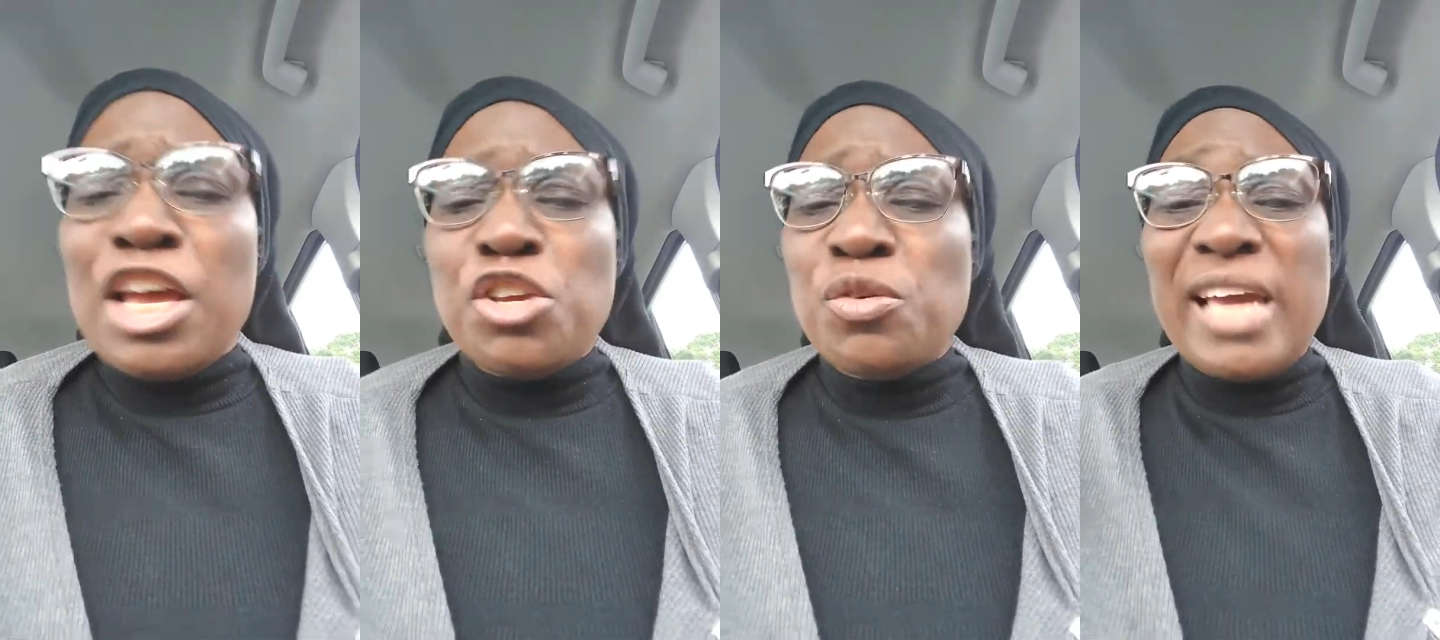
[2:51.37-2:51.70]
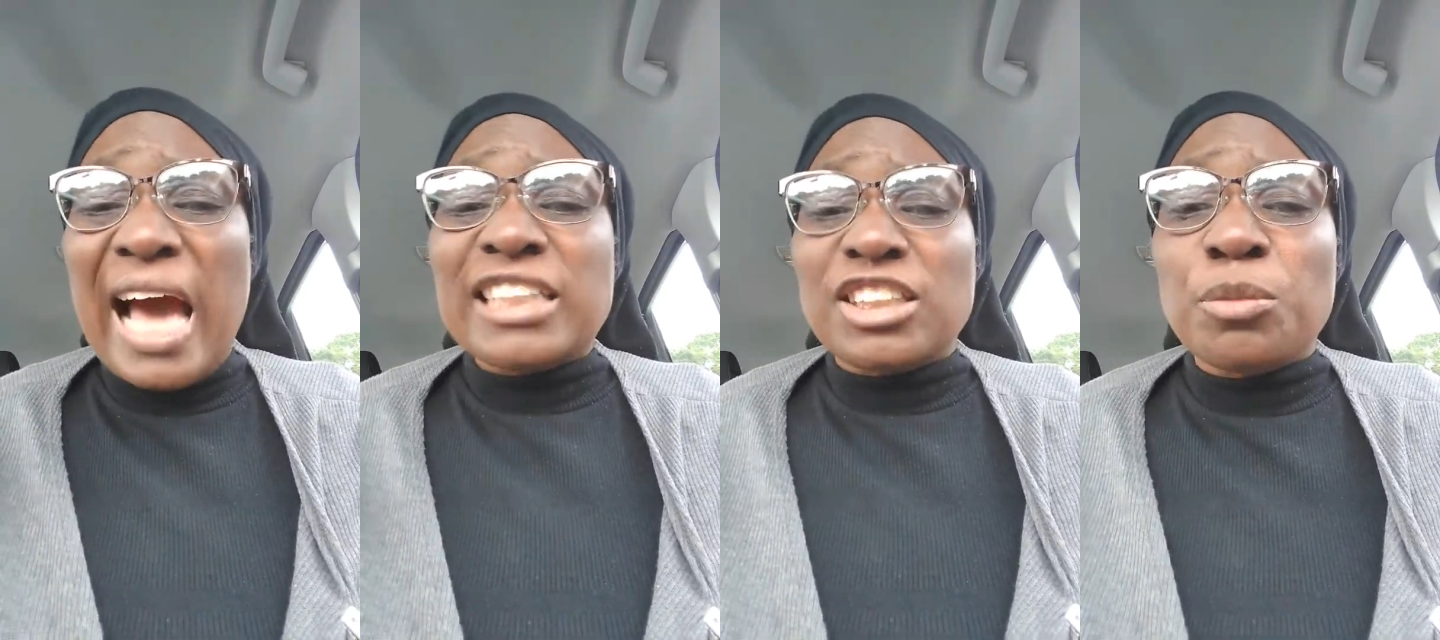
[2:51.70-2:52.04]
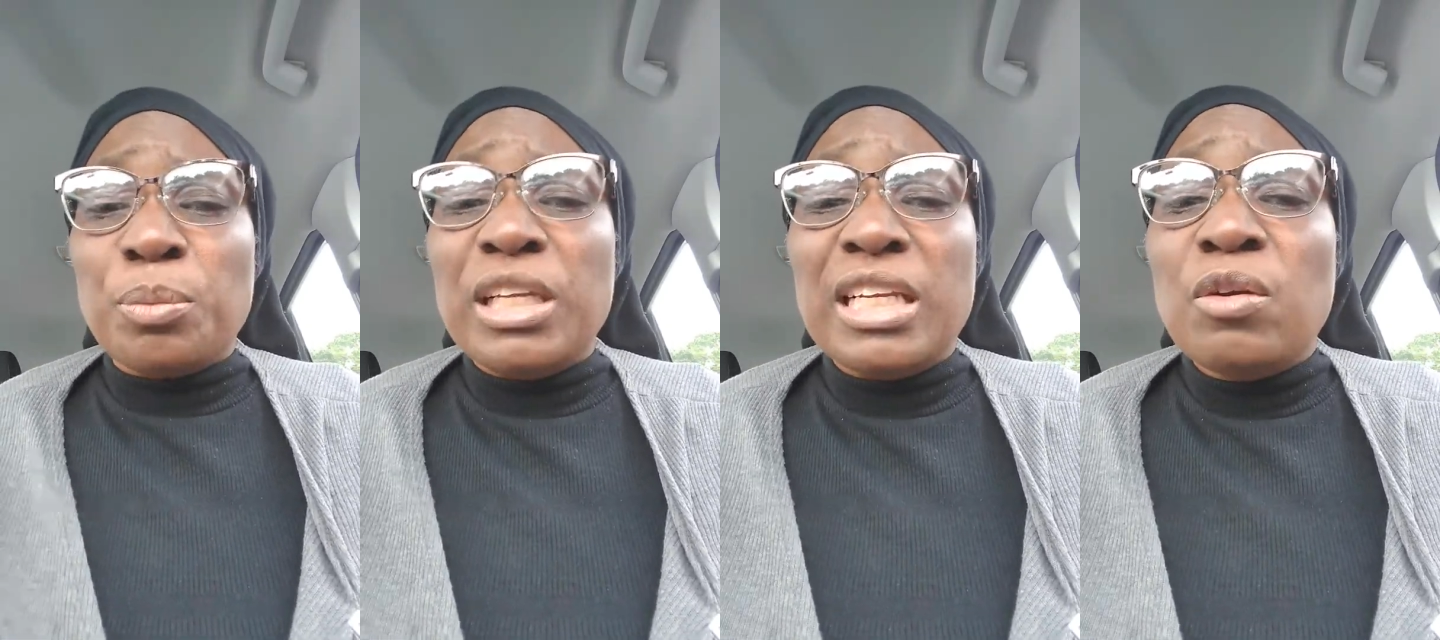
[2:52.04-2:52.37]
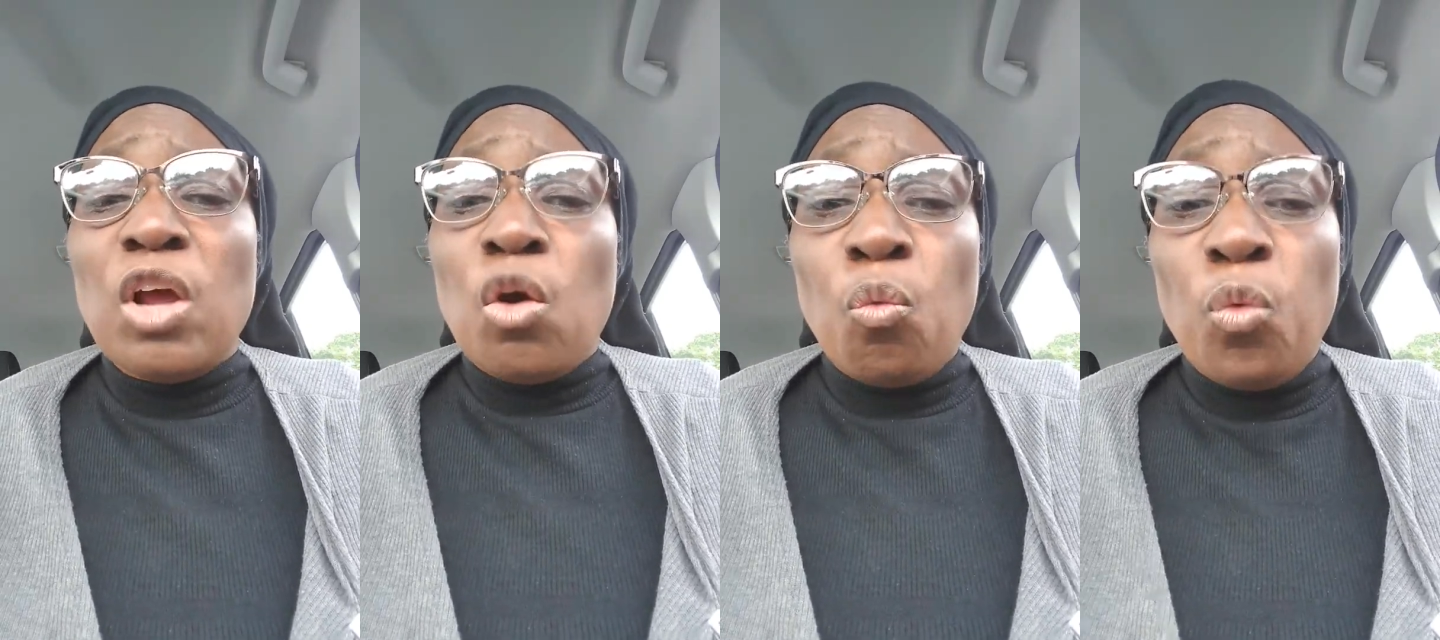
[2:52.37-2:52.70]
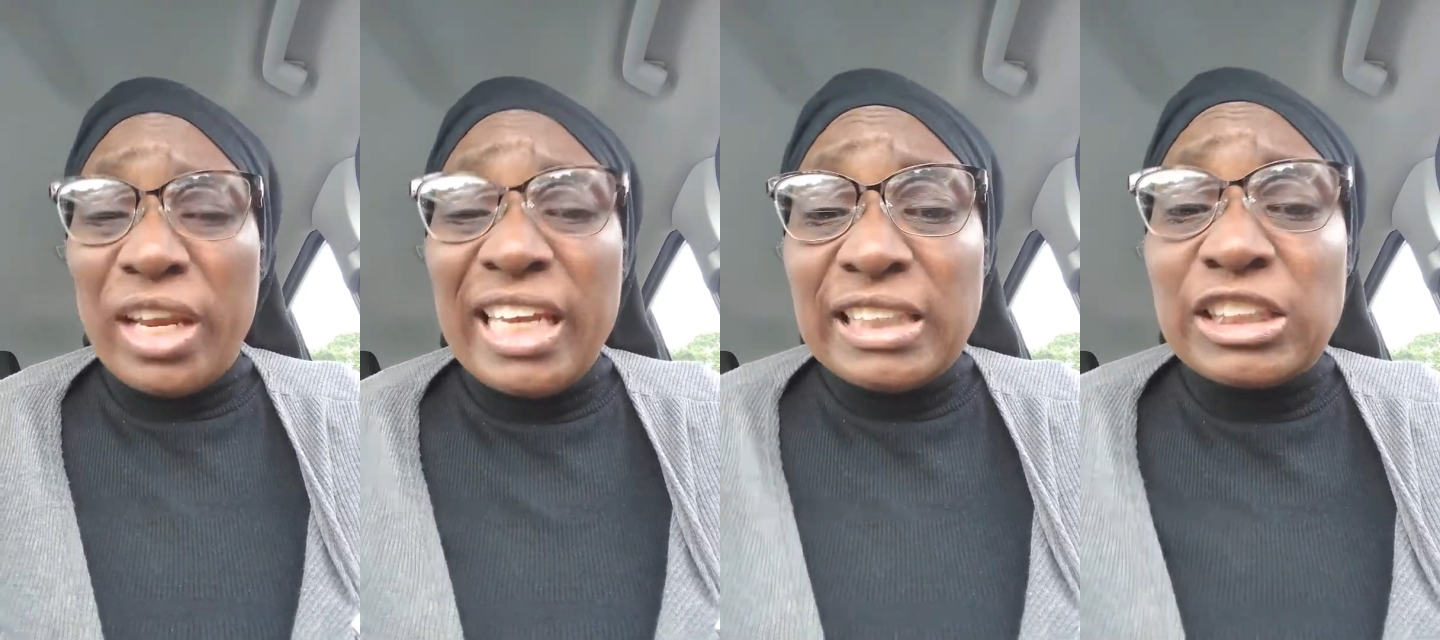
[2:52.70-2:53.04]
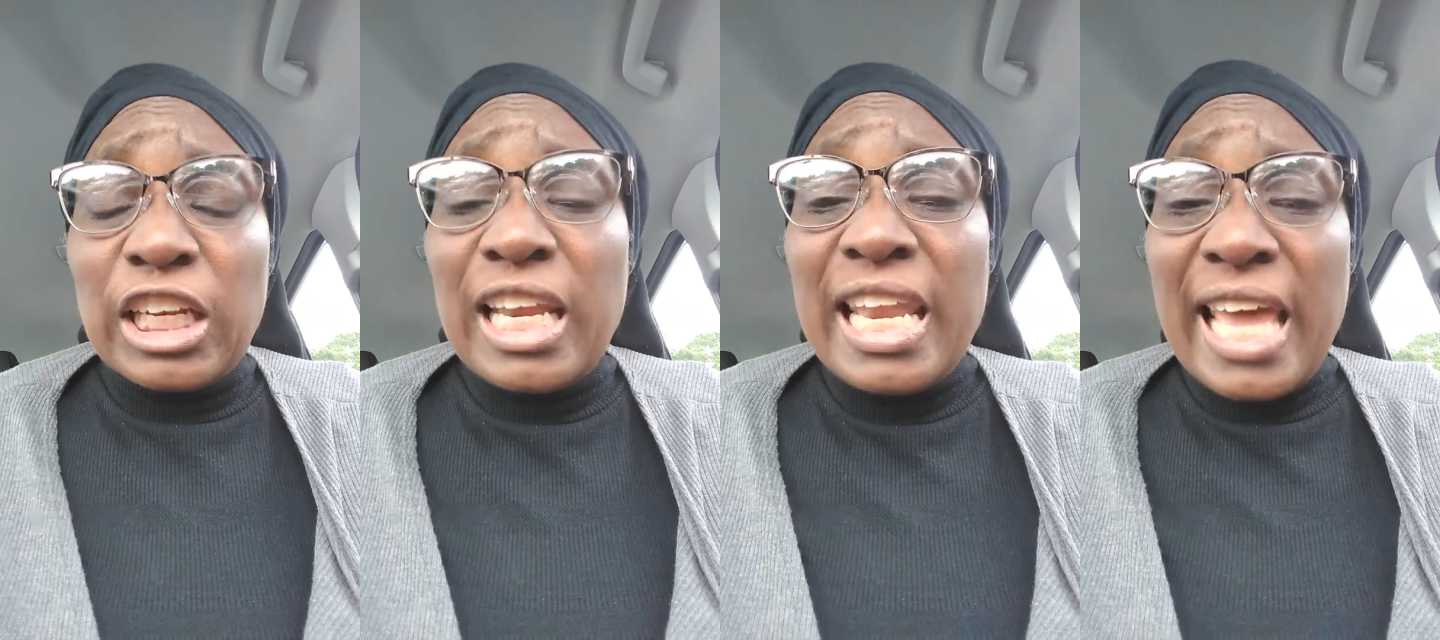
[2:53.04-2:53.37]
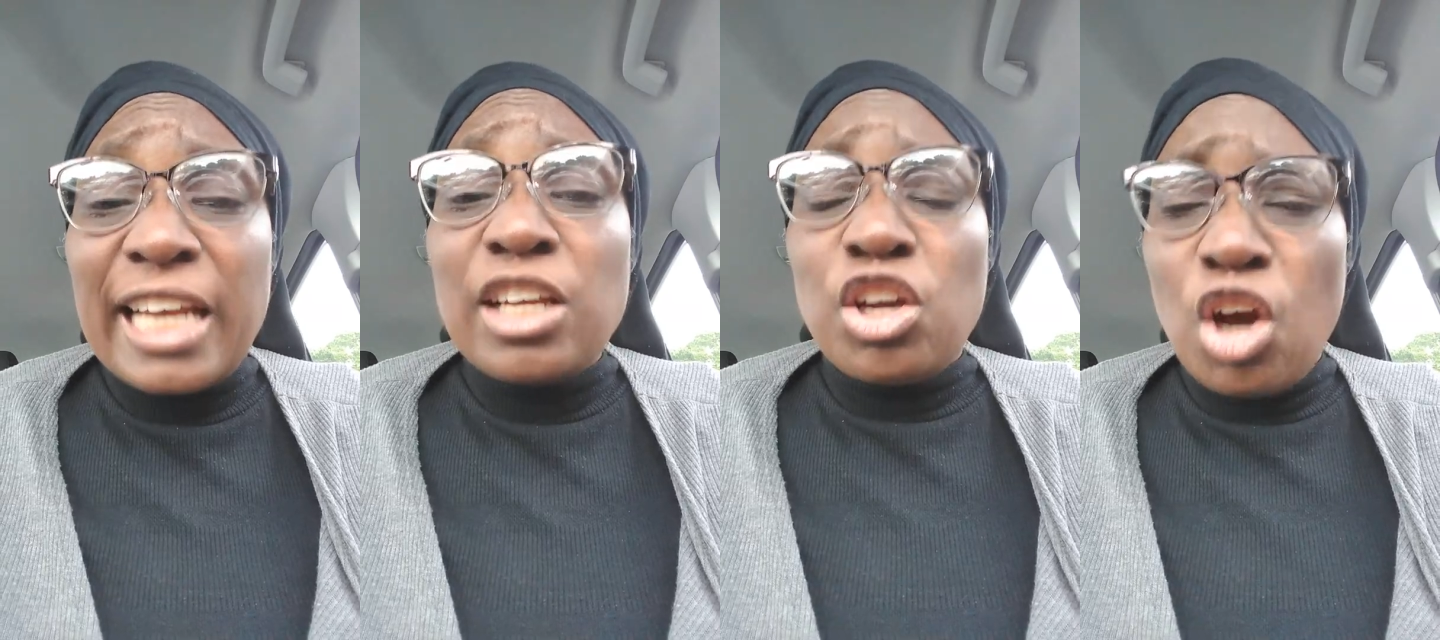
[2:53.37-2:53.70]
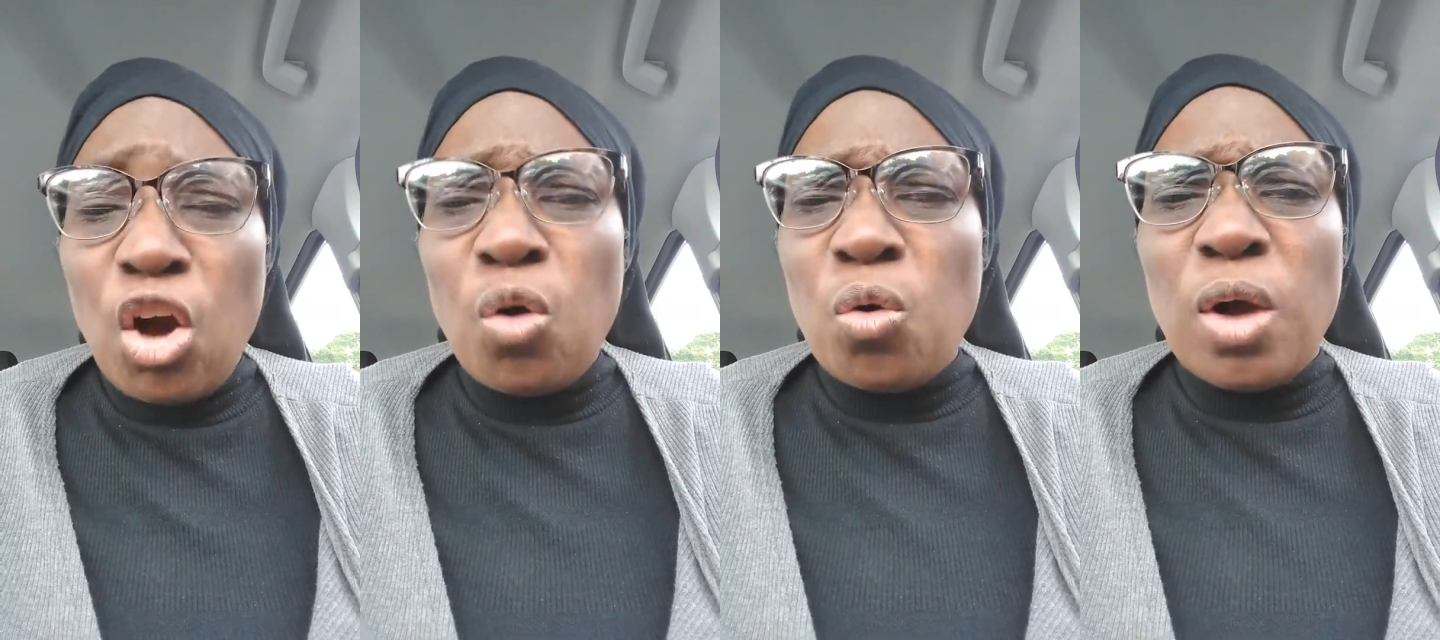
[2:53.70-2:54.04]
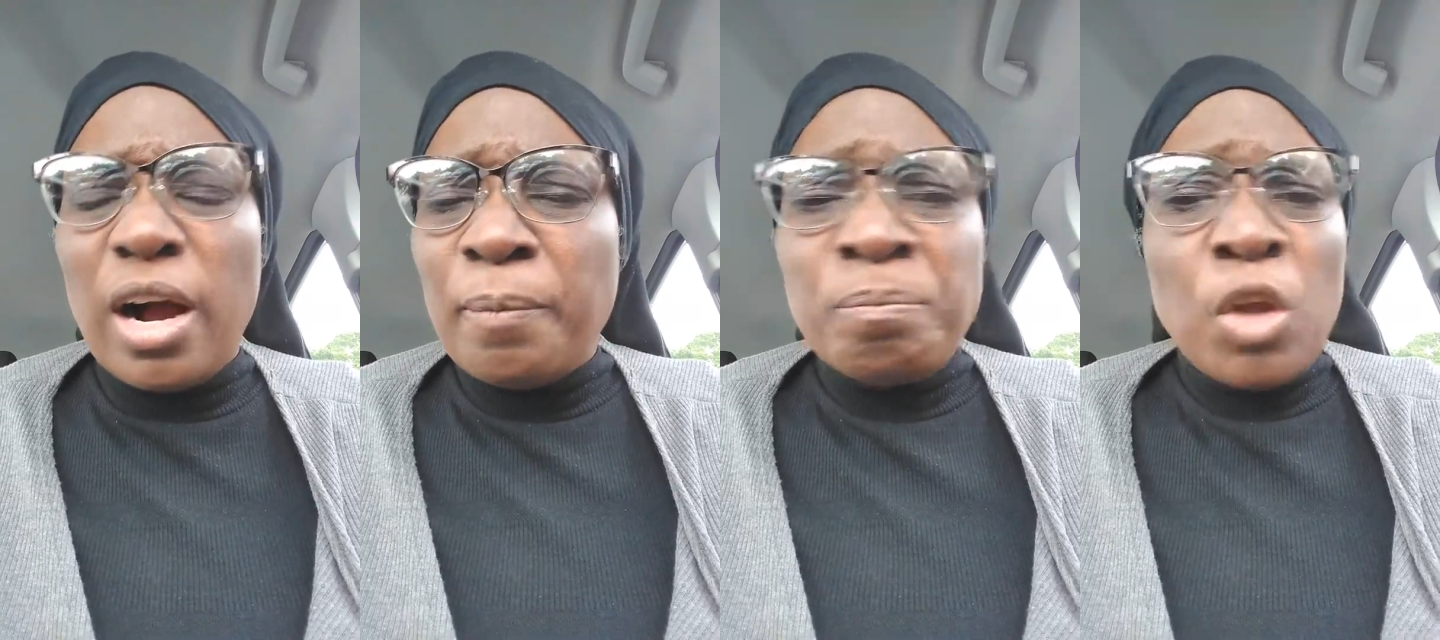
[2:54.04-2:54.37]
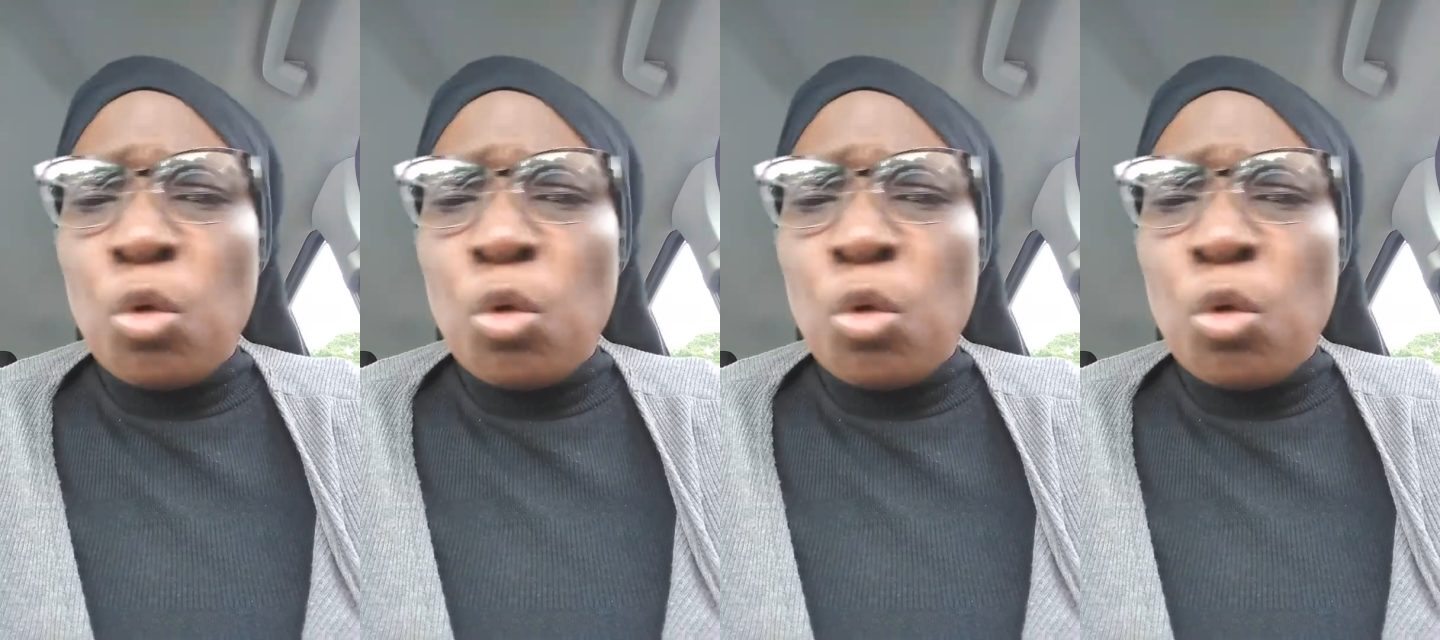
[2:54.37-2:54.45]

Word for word: You got to be willing to let go.